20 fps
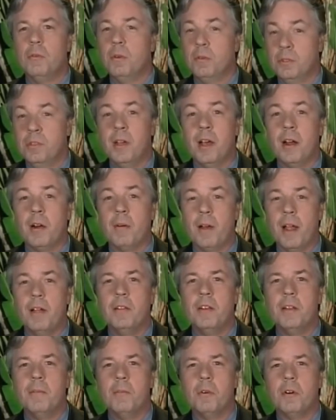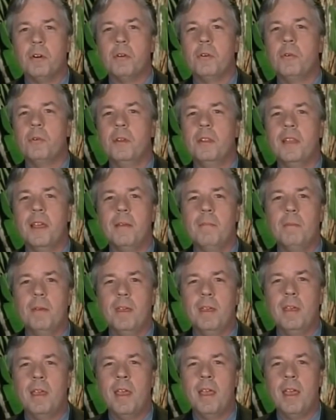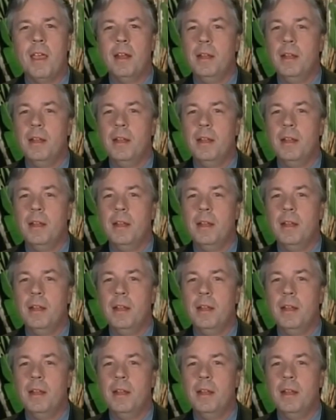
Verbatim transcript: who was not around anymore, who would they be?